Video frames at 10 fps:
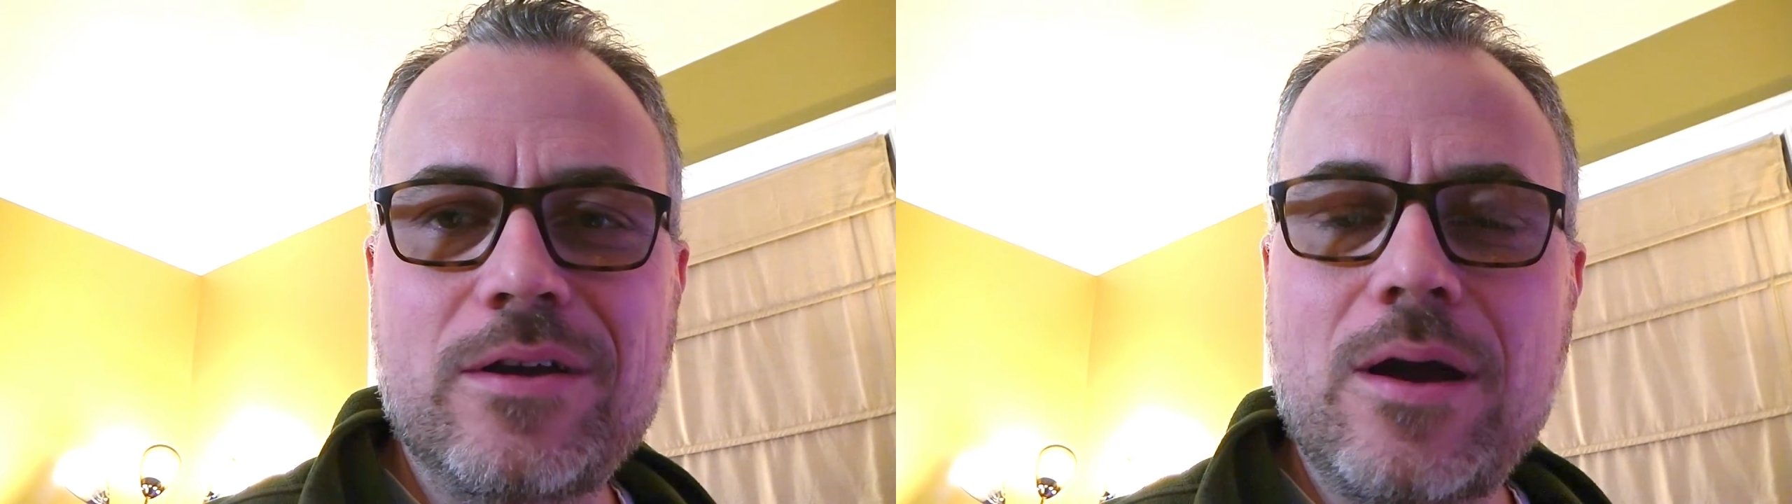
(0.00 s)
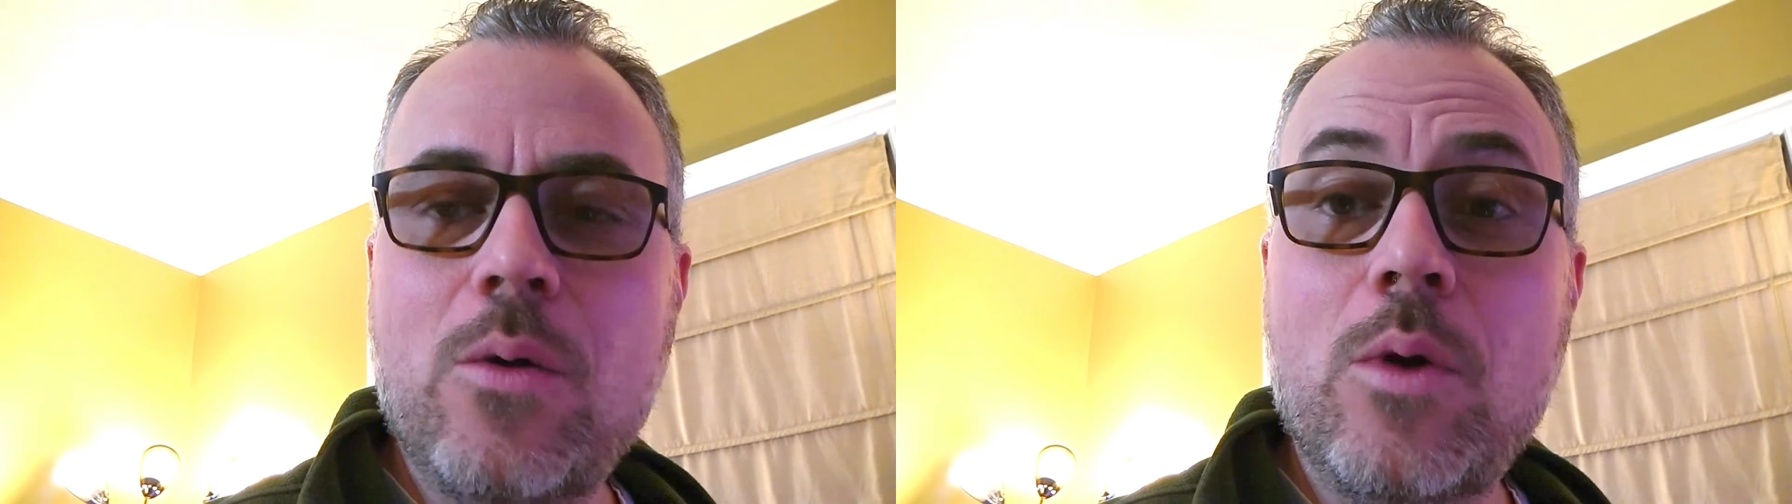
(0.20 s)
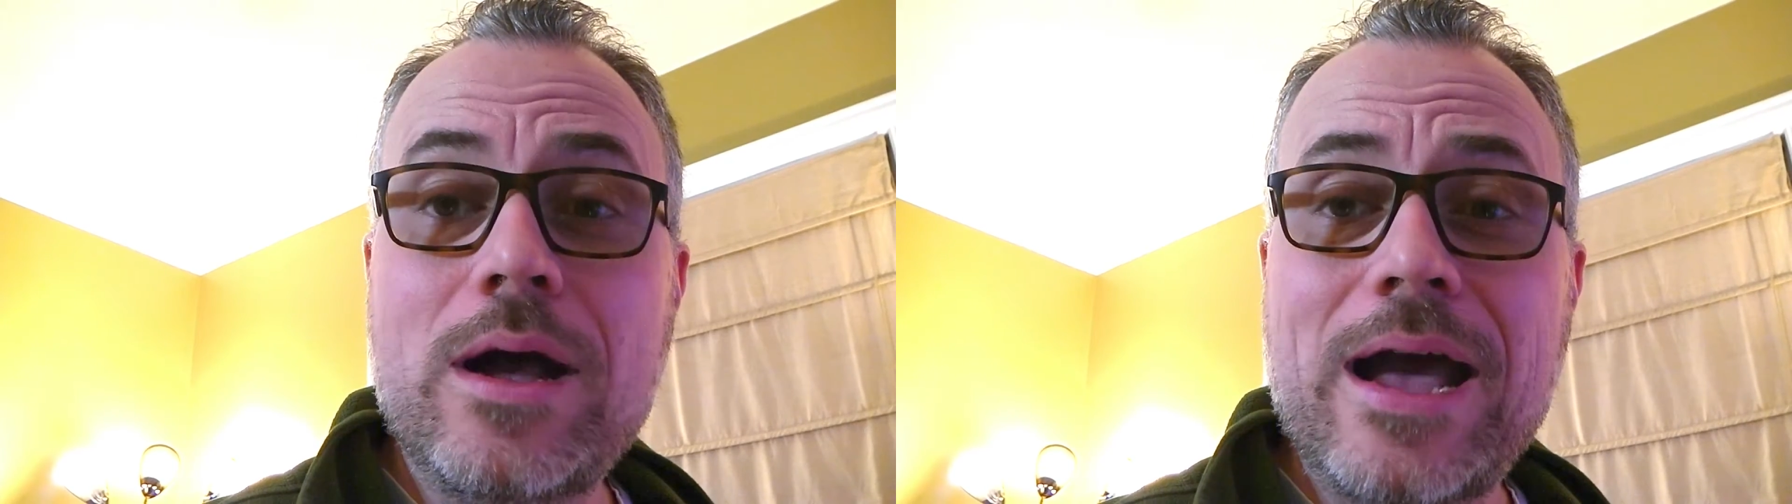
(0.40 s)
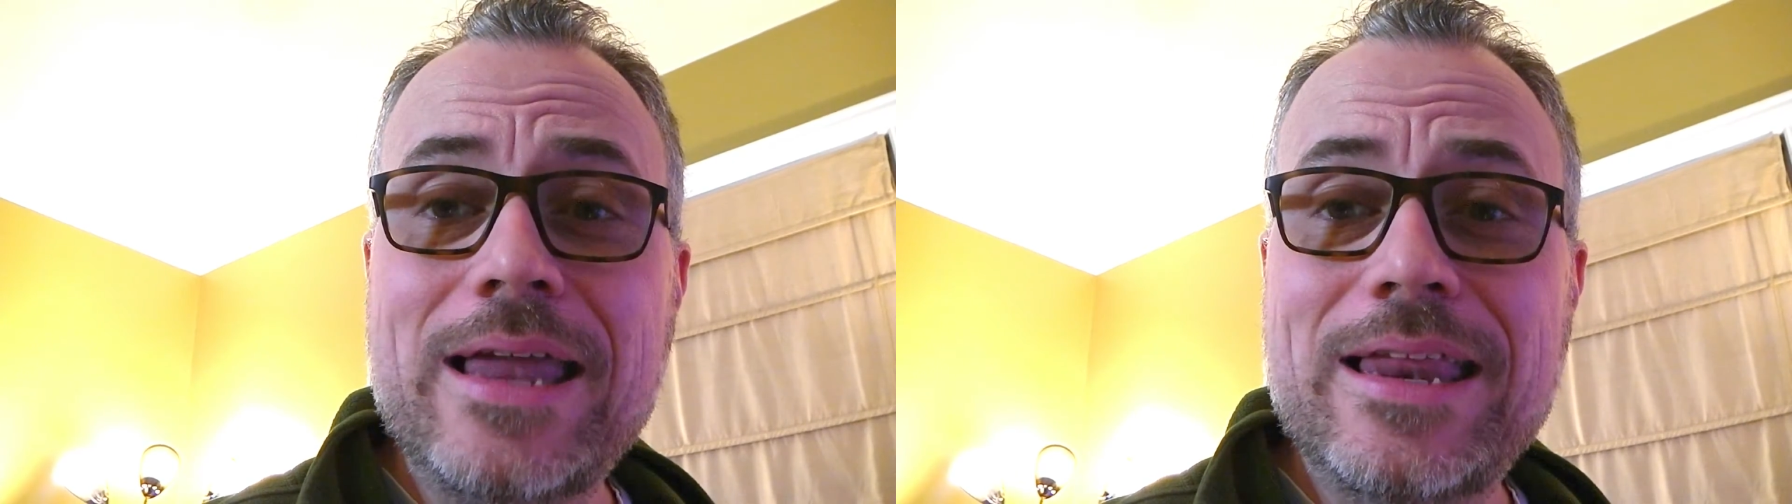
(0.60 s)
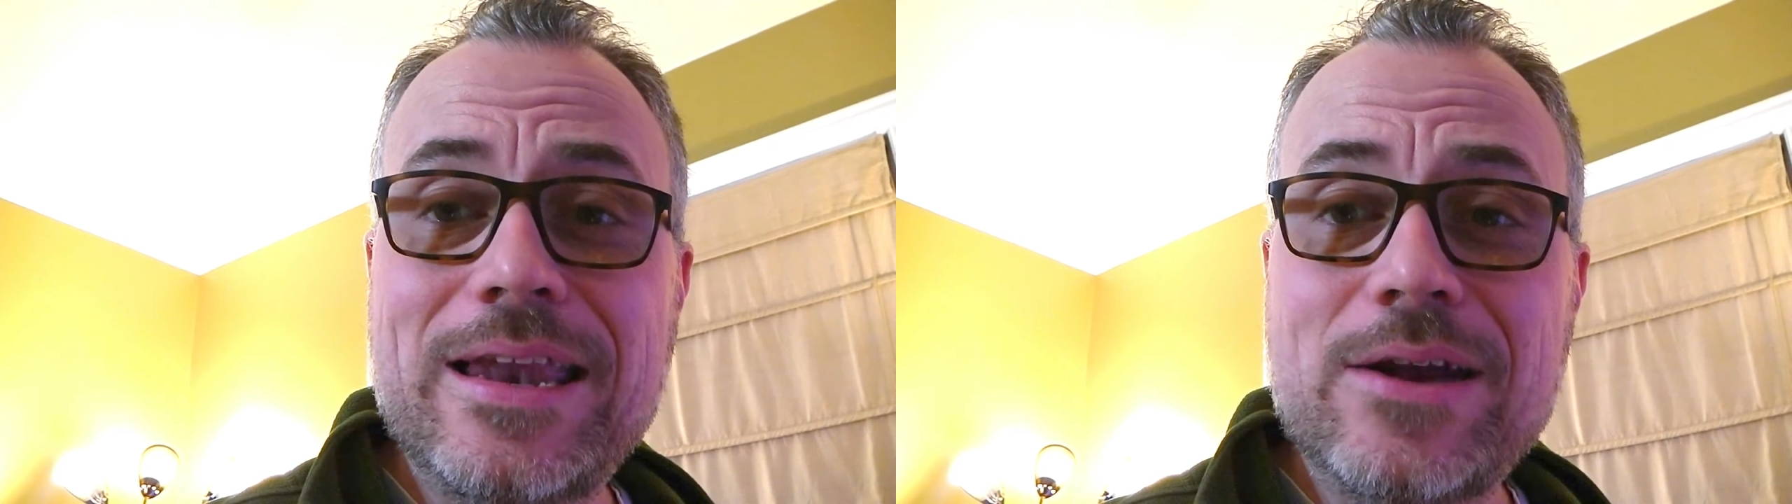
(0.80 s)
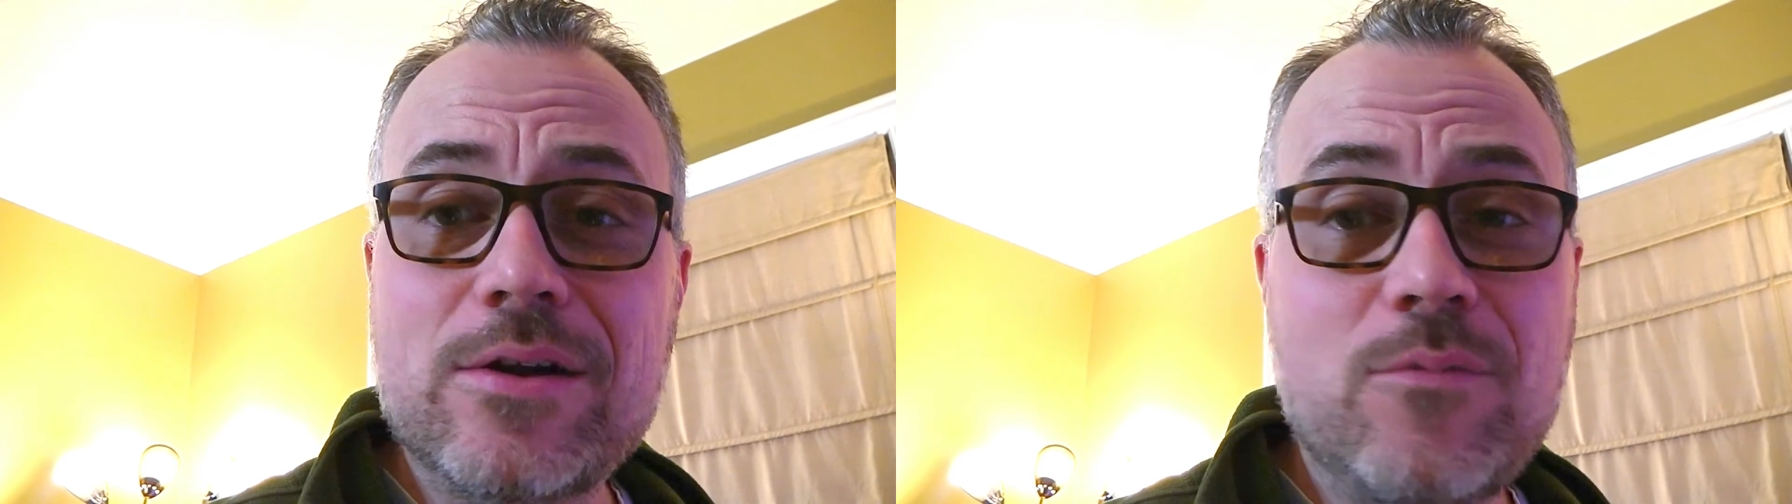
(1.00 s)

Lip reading: out what kind of narrative